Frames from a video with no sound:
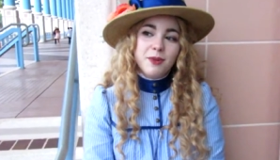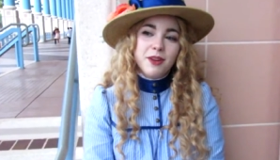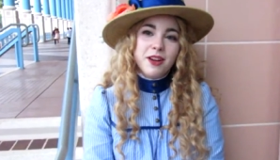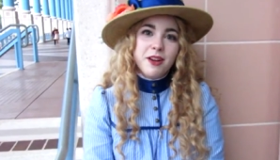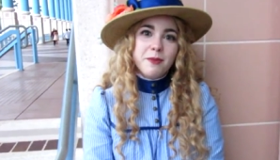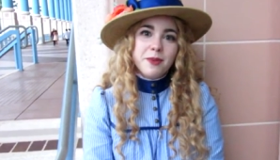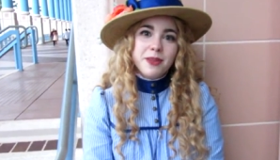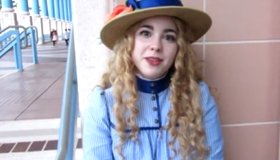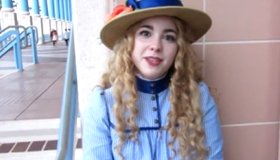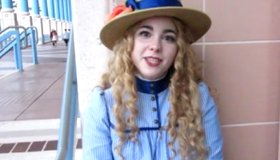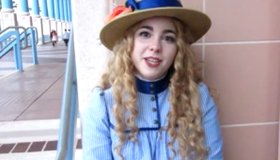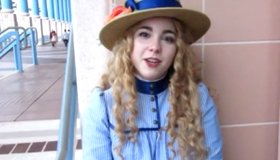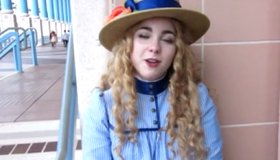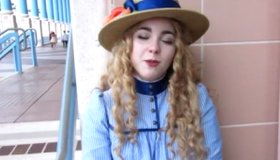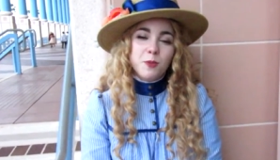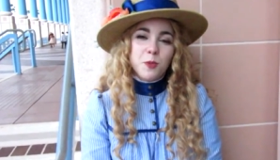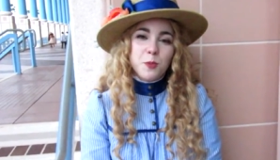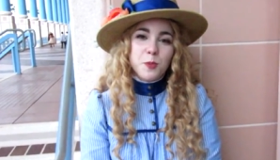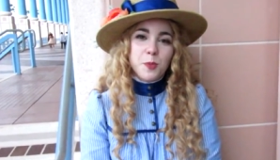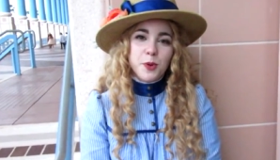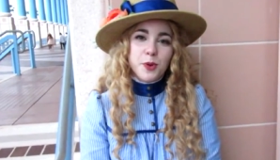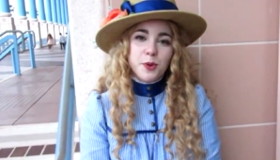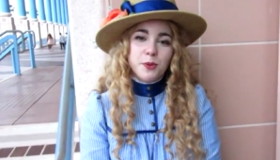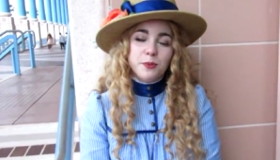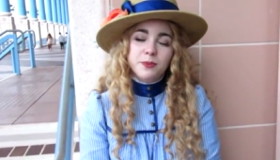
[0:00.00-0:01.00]
might not be a terrible.
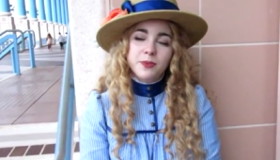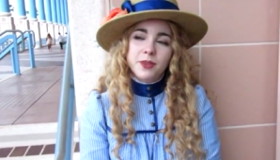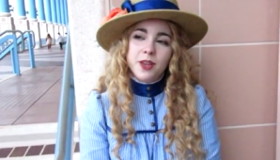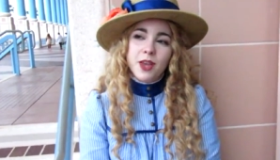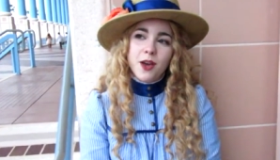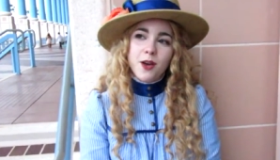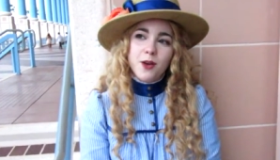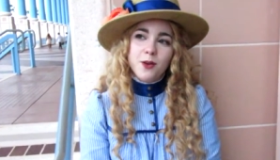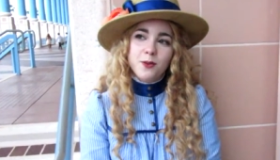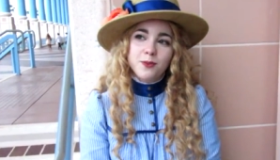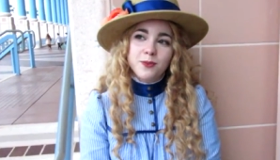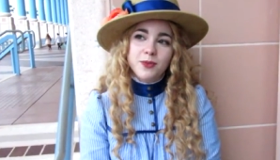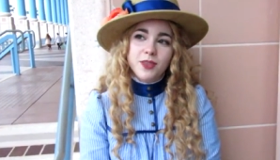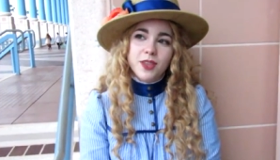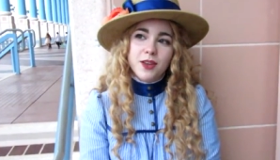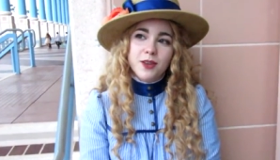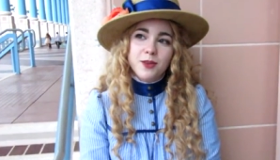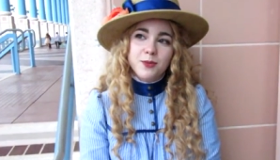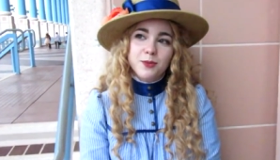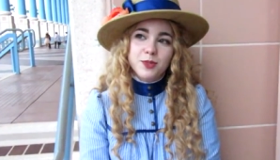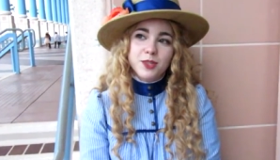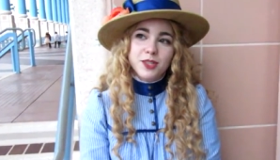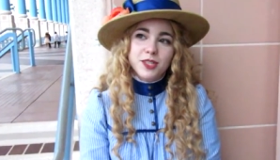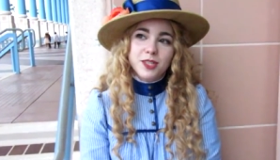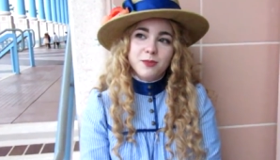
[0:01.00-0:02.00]
No,
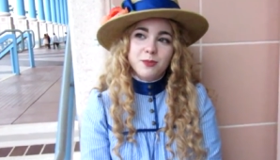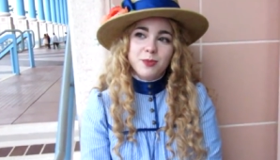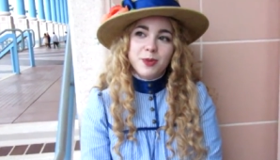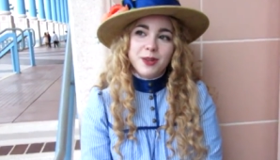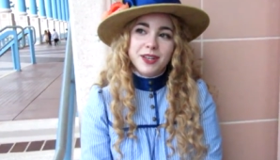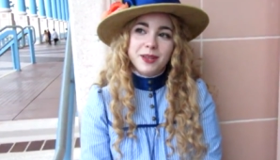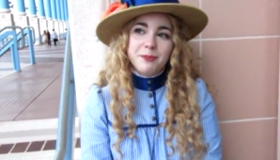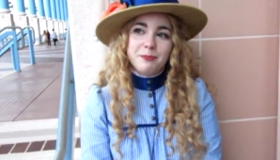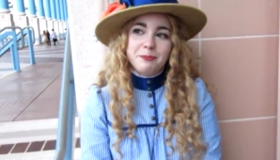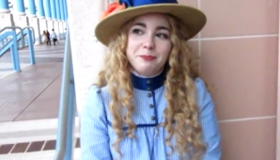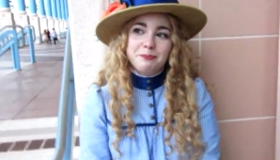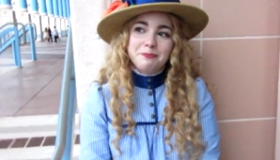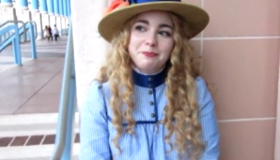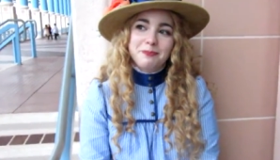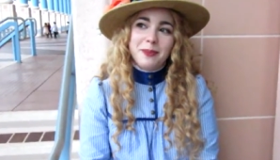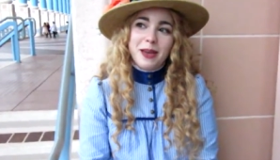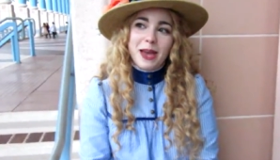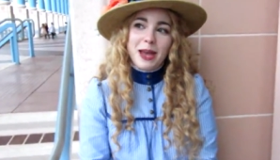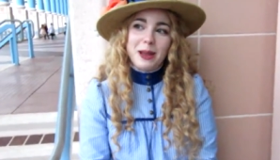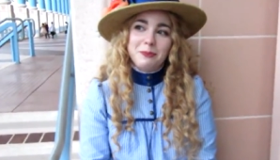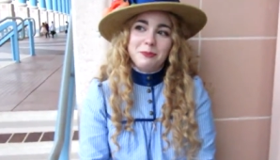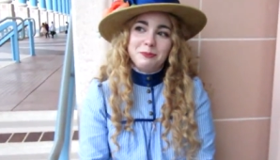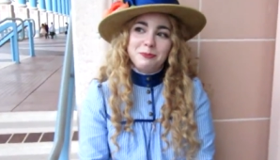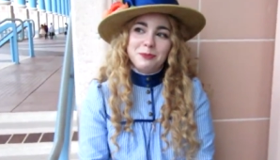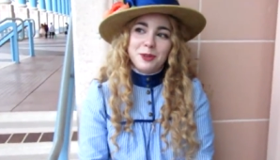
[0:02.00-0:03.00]
no. She's
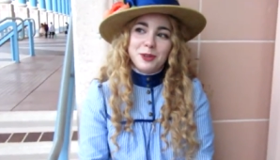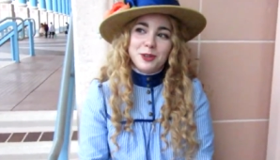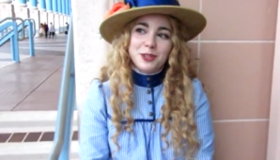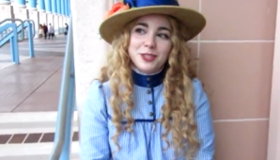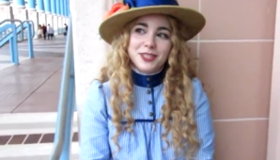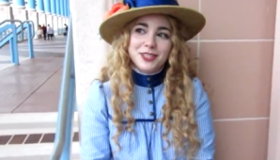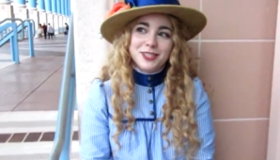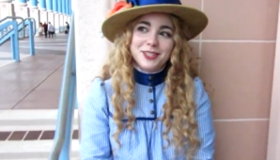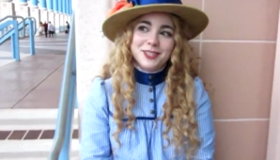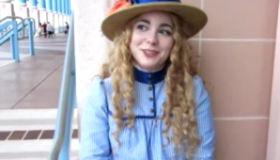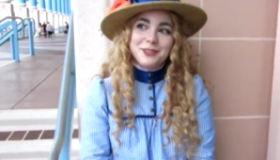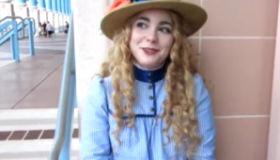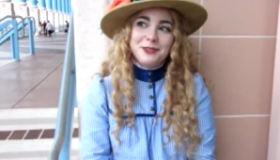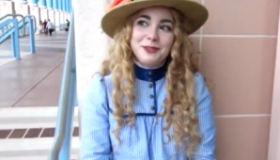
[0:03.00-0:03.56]
bad.